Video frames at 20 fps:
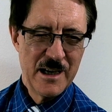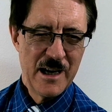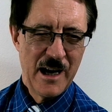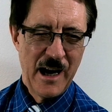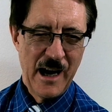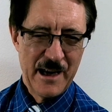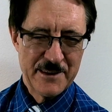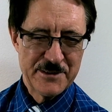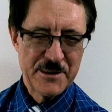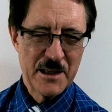
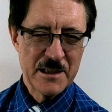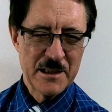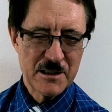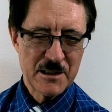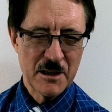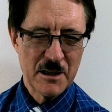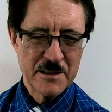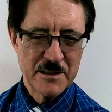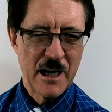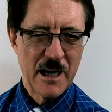I think
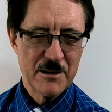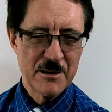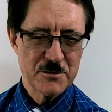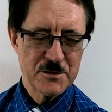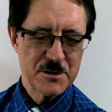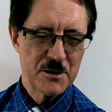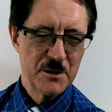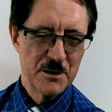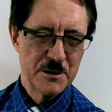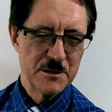Cardano is
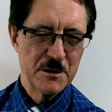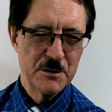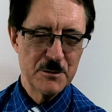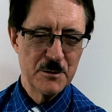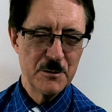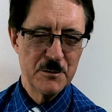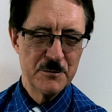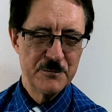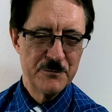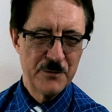going to
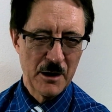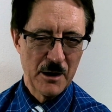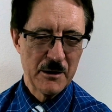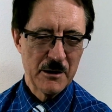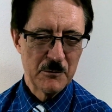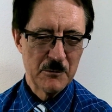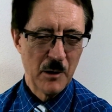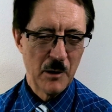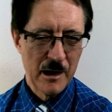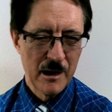do very
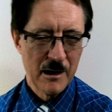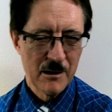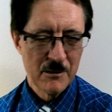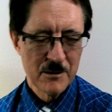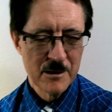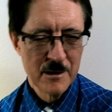well